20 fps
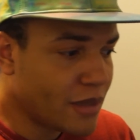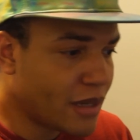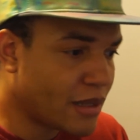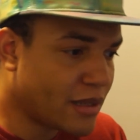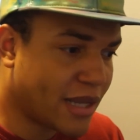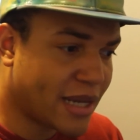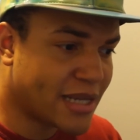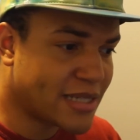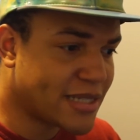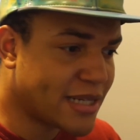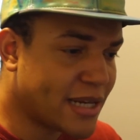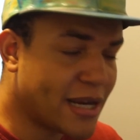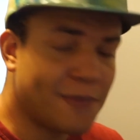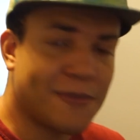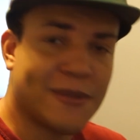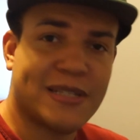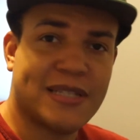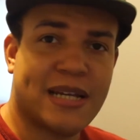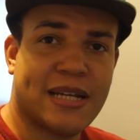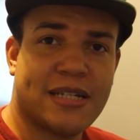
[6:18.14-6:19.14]
like I said, I'm
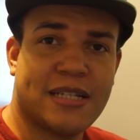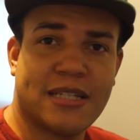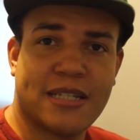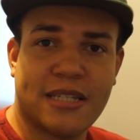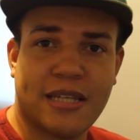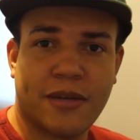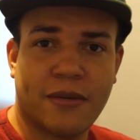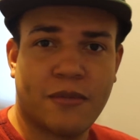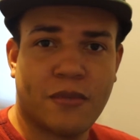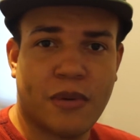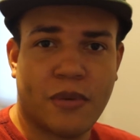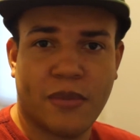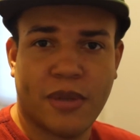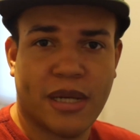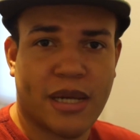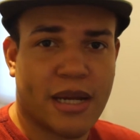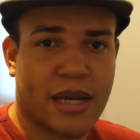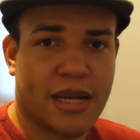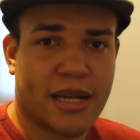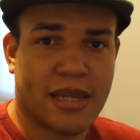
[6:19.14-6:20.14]
excited to see what we
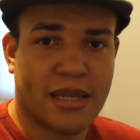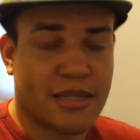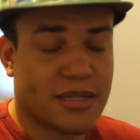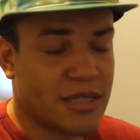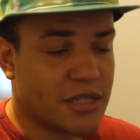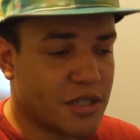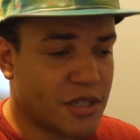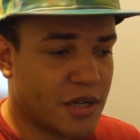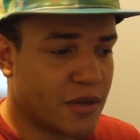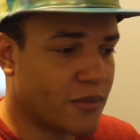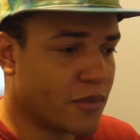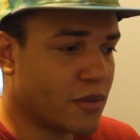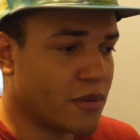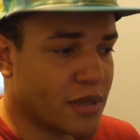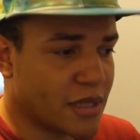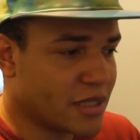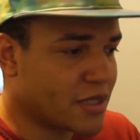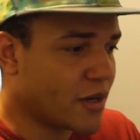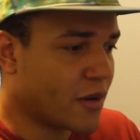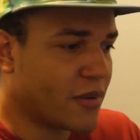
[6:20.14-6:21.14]
get out of this in general.
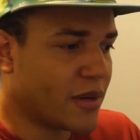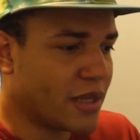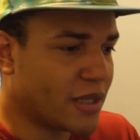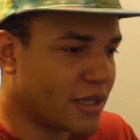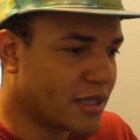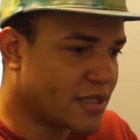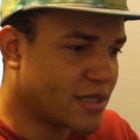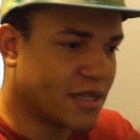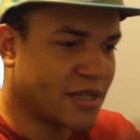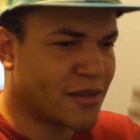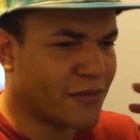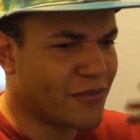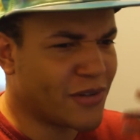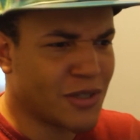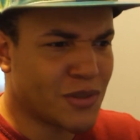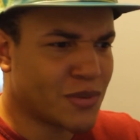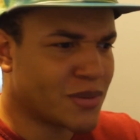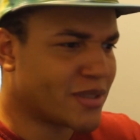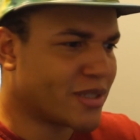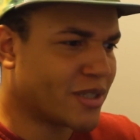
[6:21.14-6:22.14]
This already looks good. The
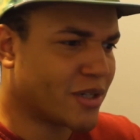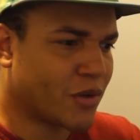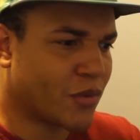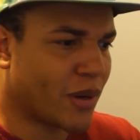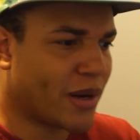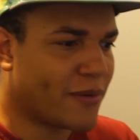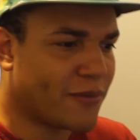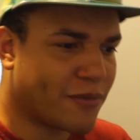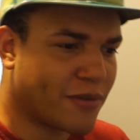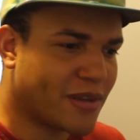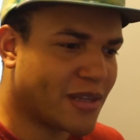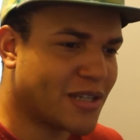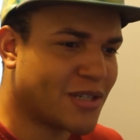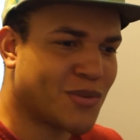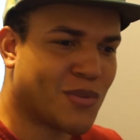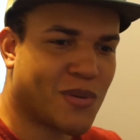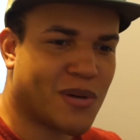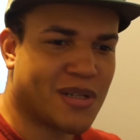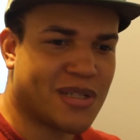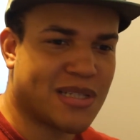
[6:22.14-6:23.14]
visuals look great for this,
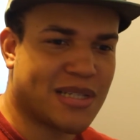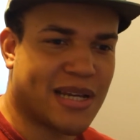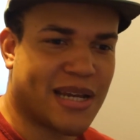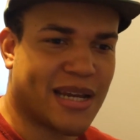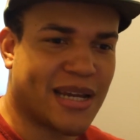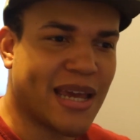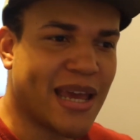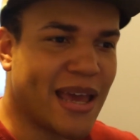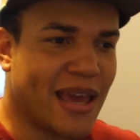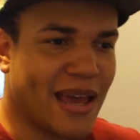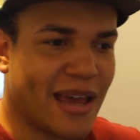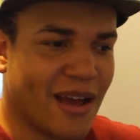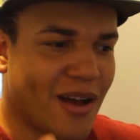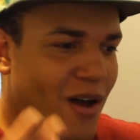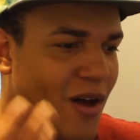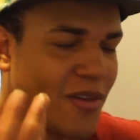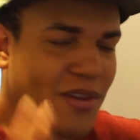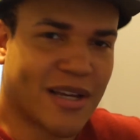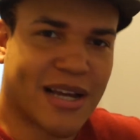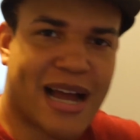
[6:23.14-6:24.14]
where it's like
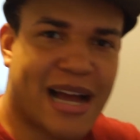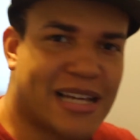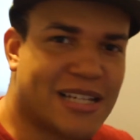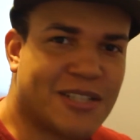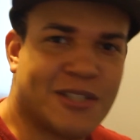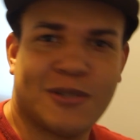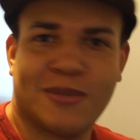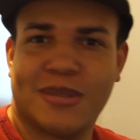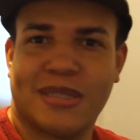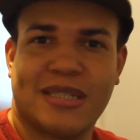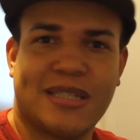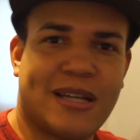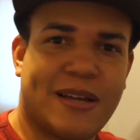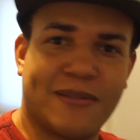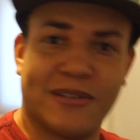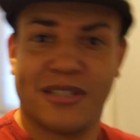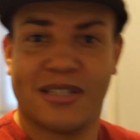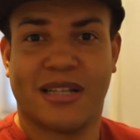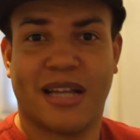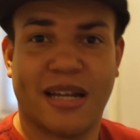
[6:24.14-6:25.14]
all the costumes and stuff.
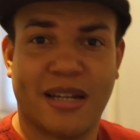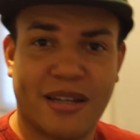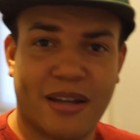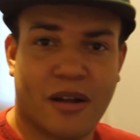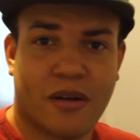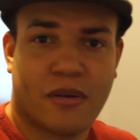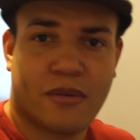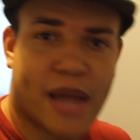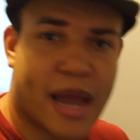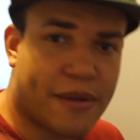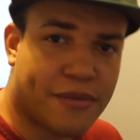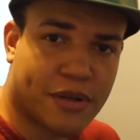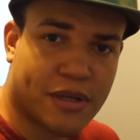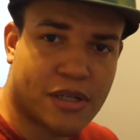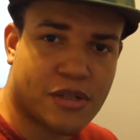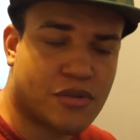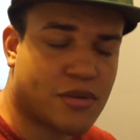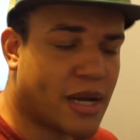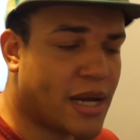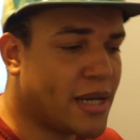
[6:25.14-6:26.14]
It's a lot, you know,
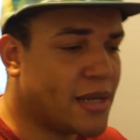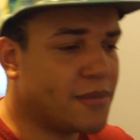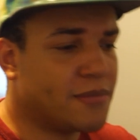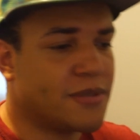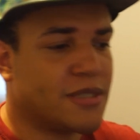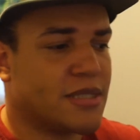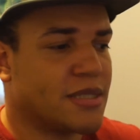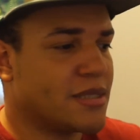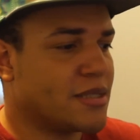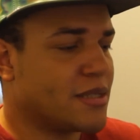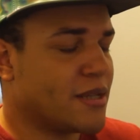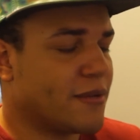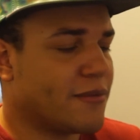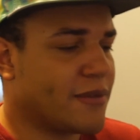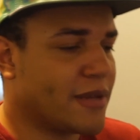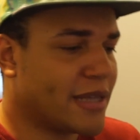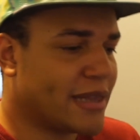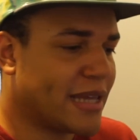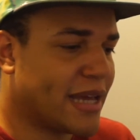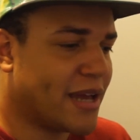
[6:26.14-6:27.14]
African tribes and stuff
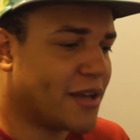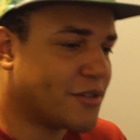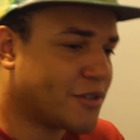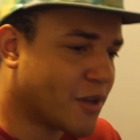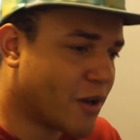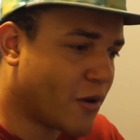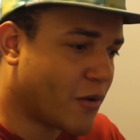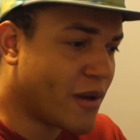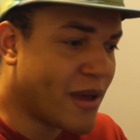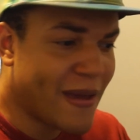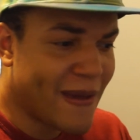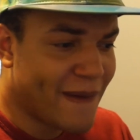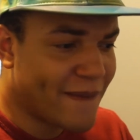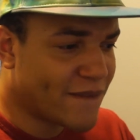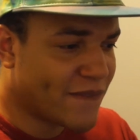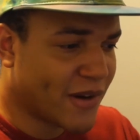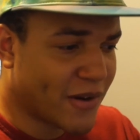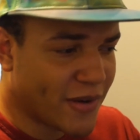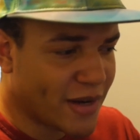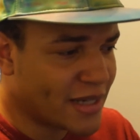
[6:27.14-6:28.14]
like that. So
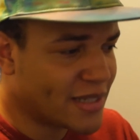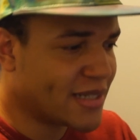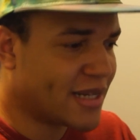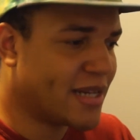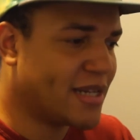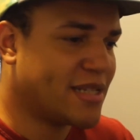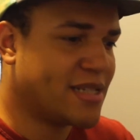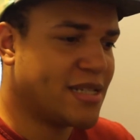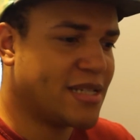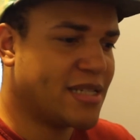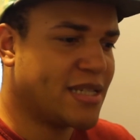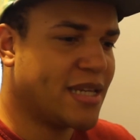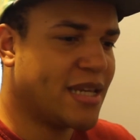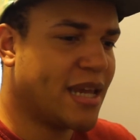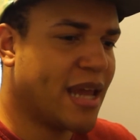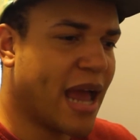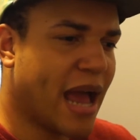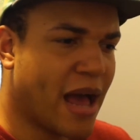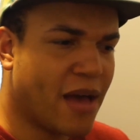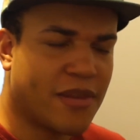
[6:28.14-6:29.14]
very excited to
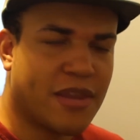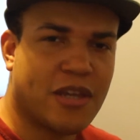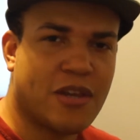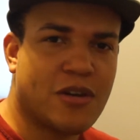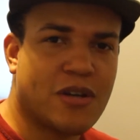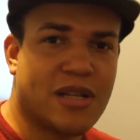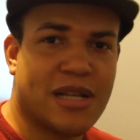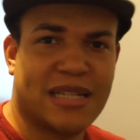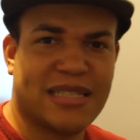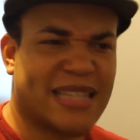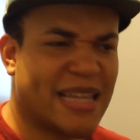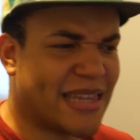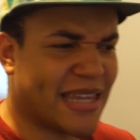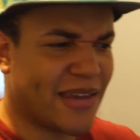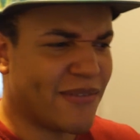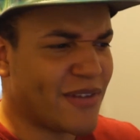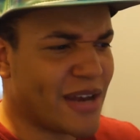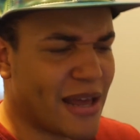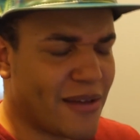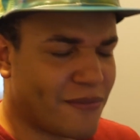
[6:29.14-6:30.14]
see how they utilize that. They
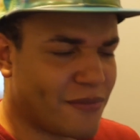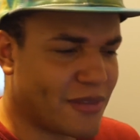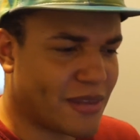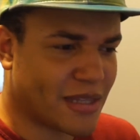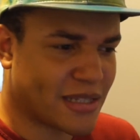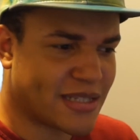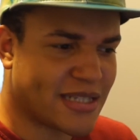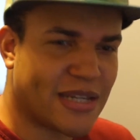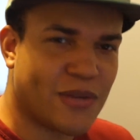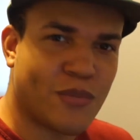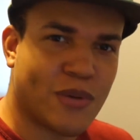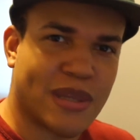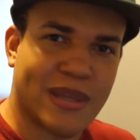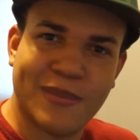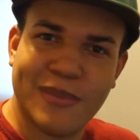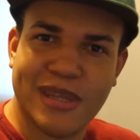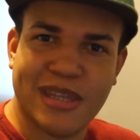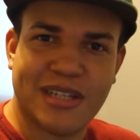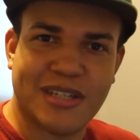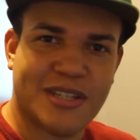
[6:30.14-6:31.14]
even have the scene with
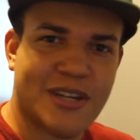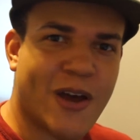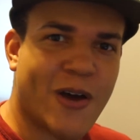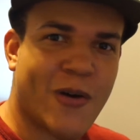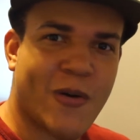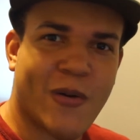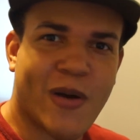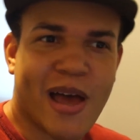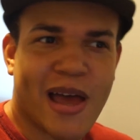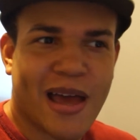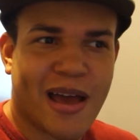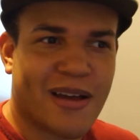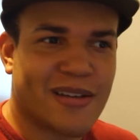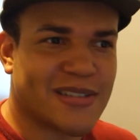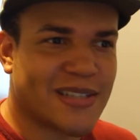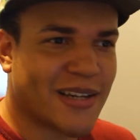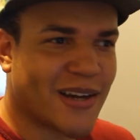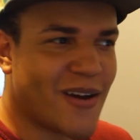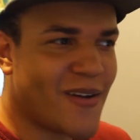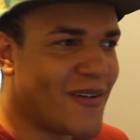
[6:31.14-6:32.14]
them in the snow. I was
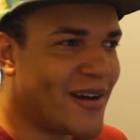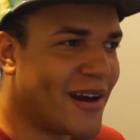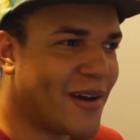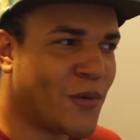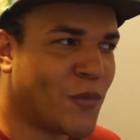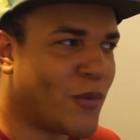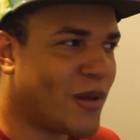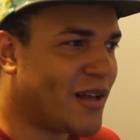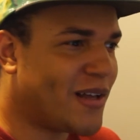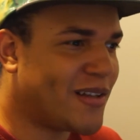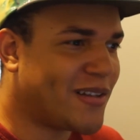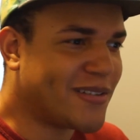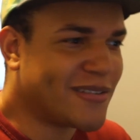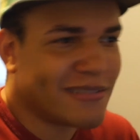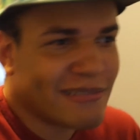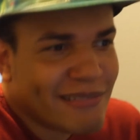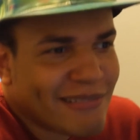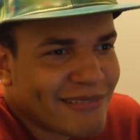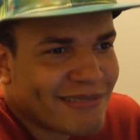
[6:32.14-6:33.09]
like, all right, well,